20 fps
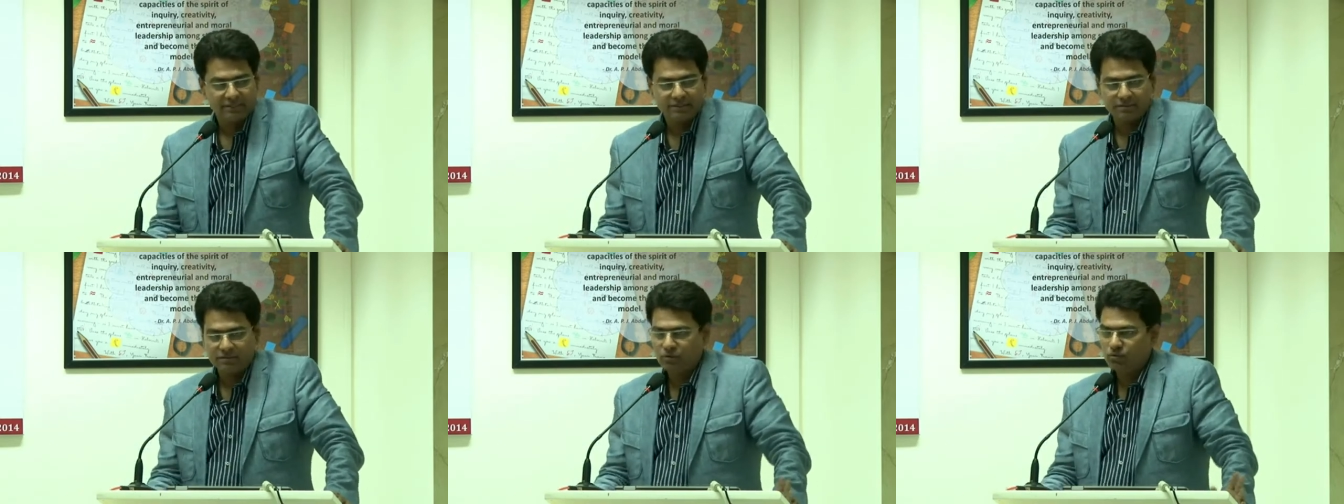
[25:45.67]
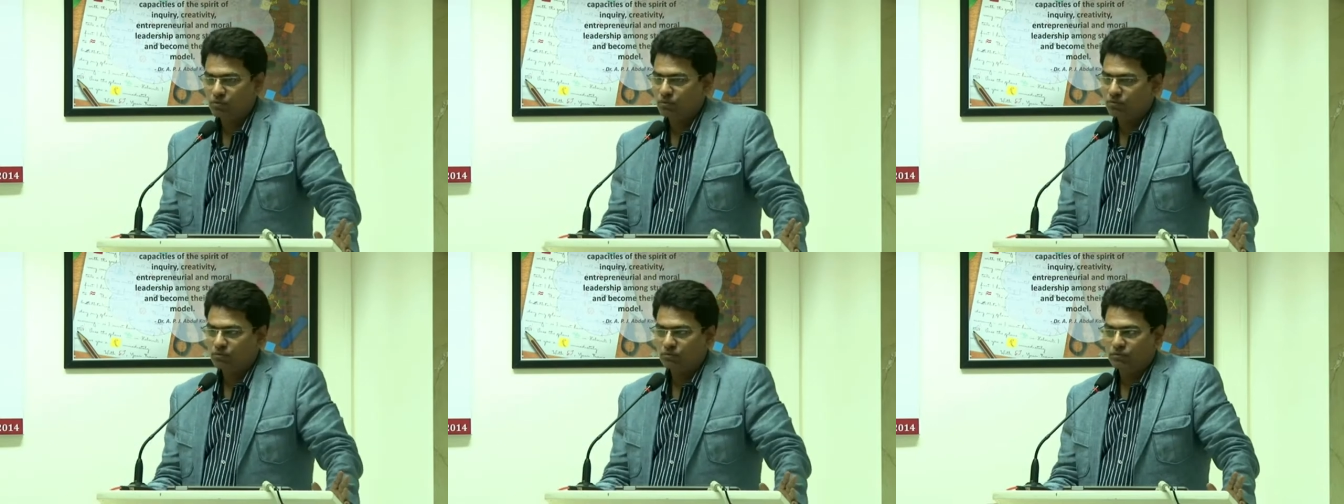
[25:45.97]

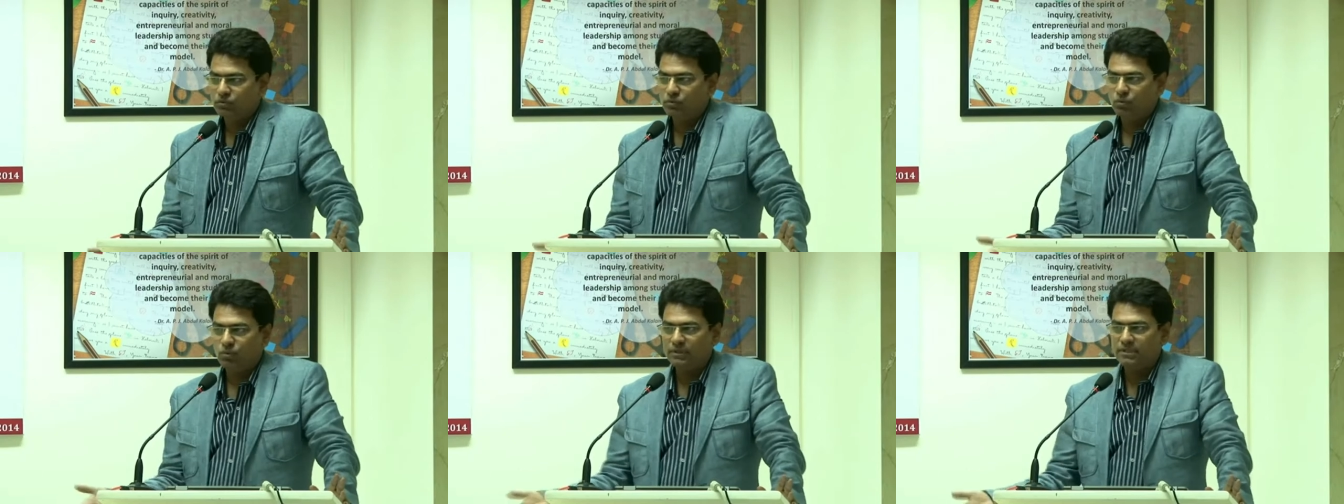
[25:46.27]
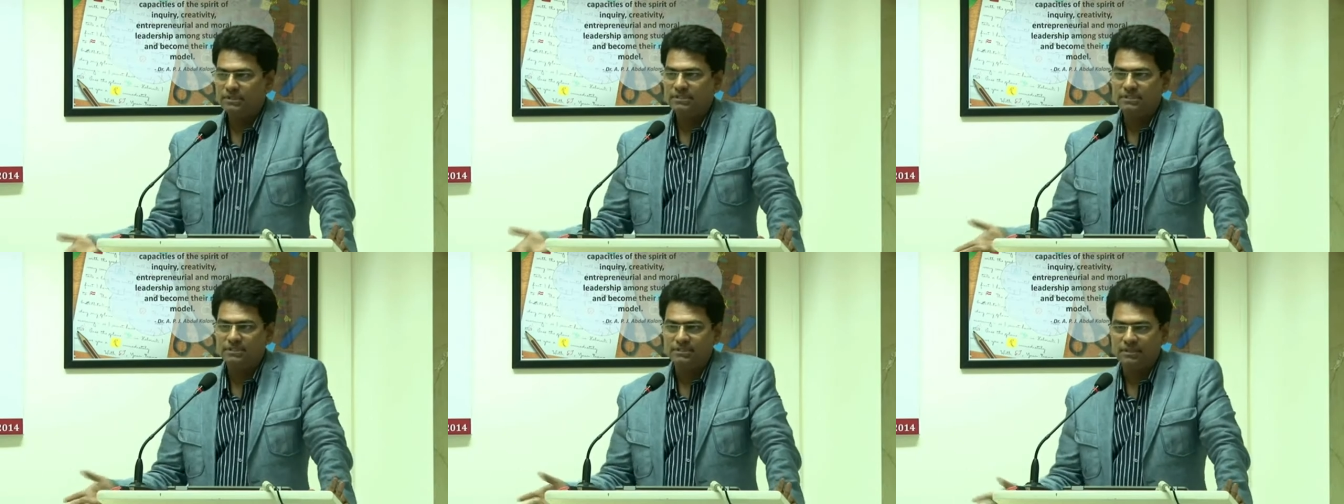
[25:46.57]
So, so what
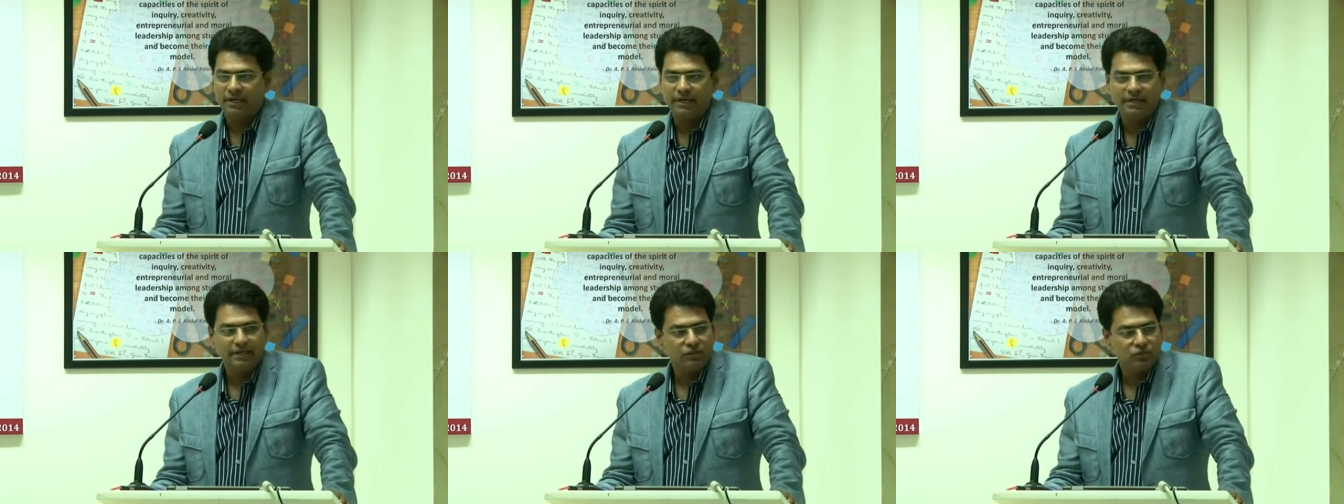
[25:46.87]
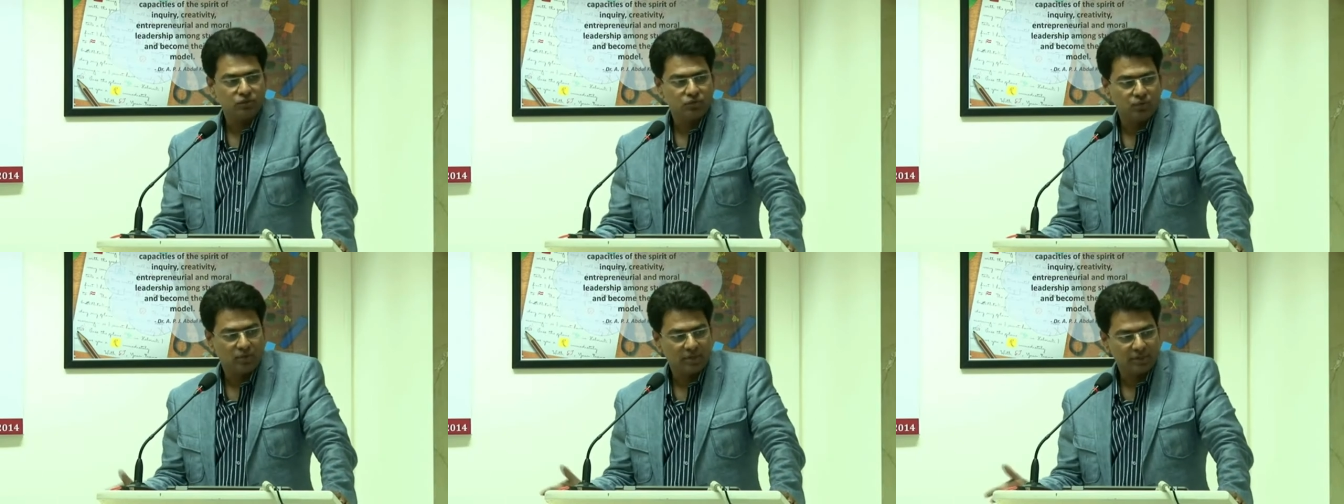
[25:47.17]
is this
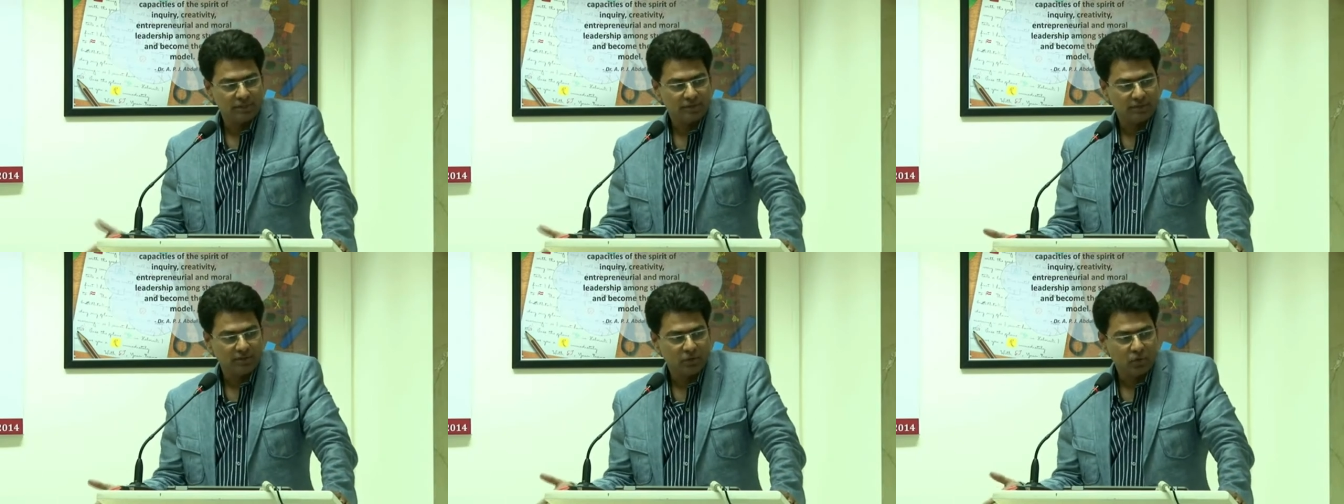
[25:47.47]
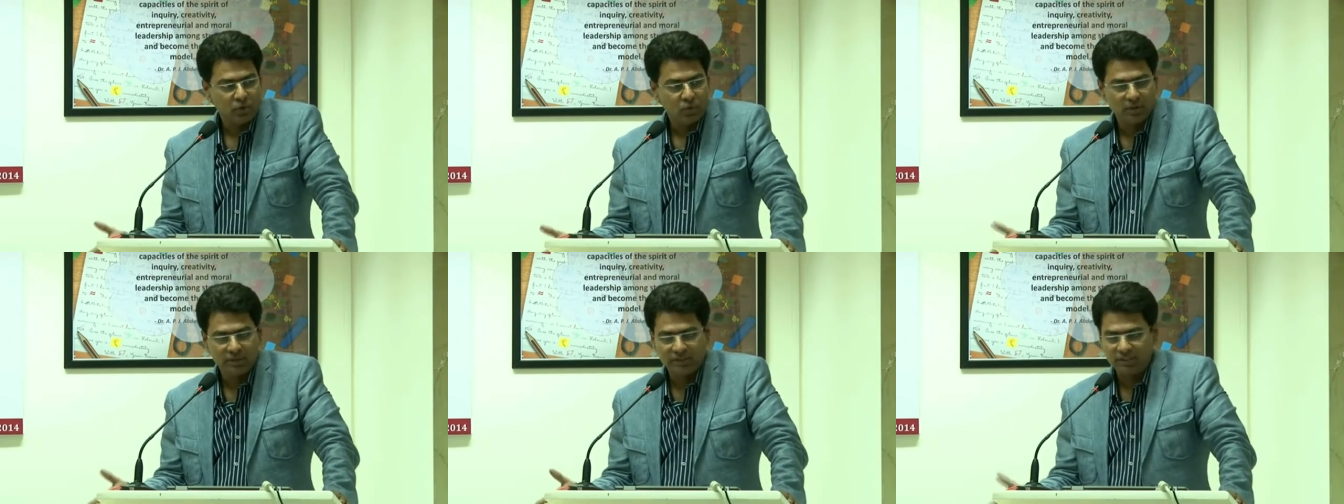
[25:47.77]
IS? Who are, the,
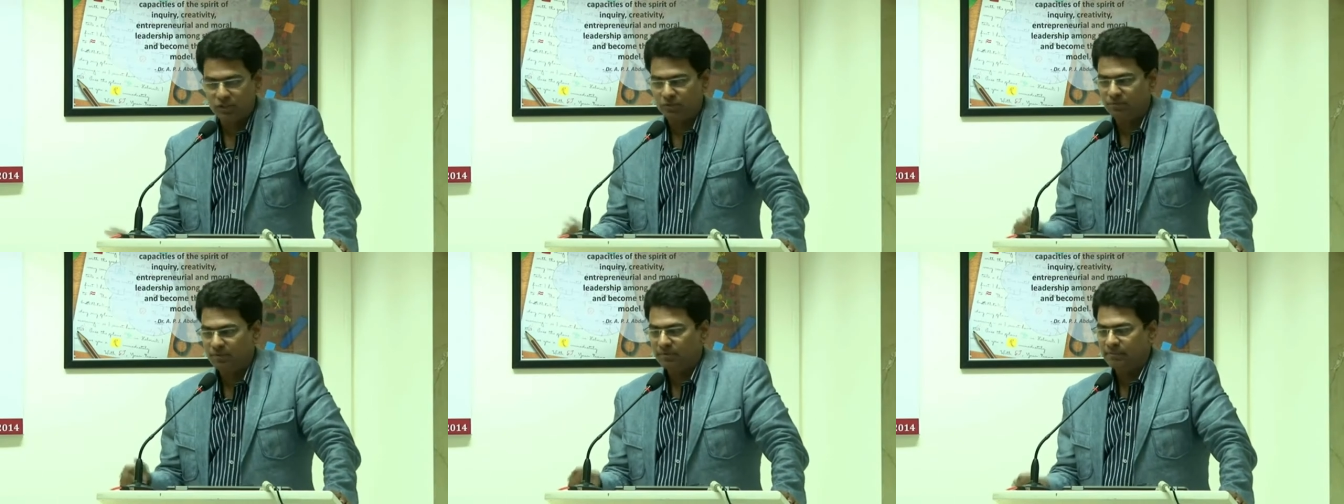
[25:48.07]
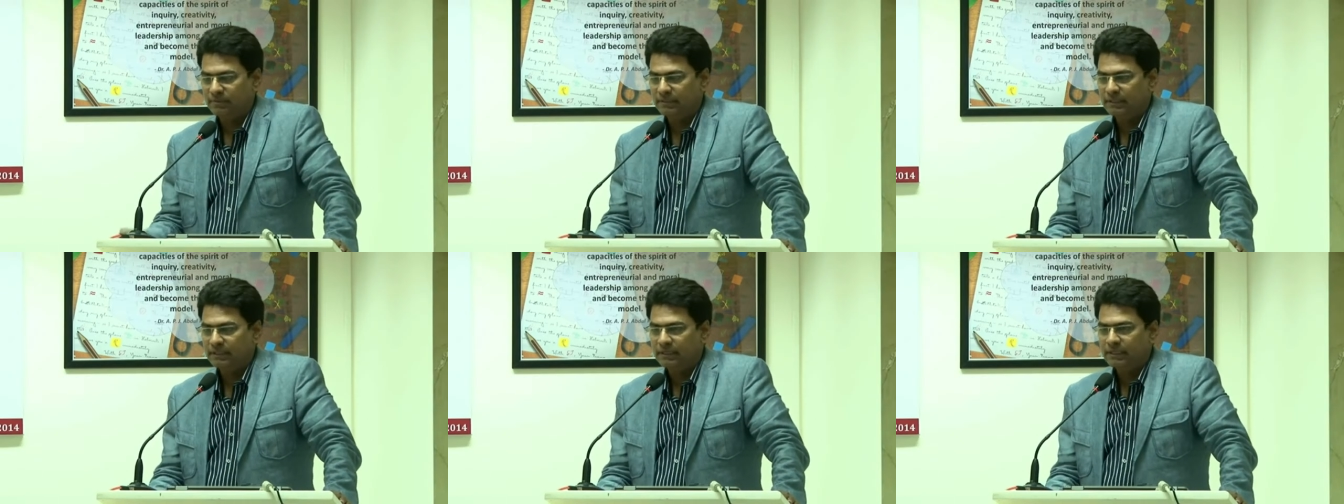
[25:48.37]
who are these
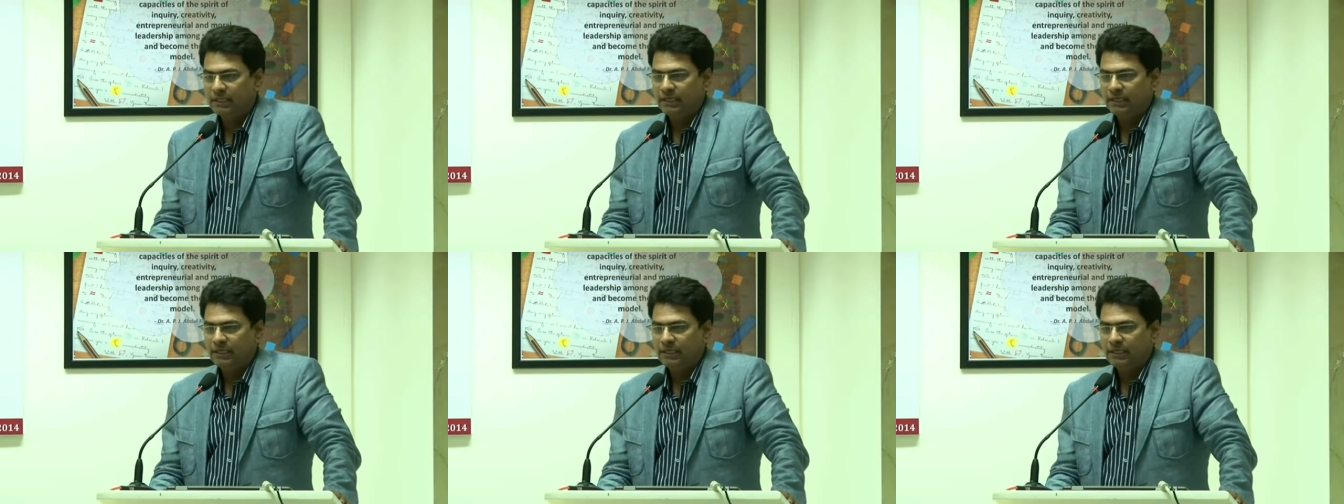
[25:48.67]
people?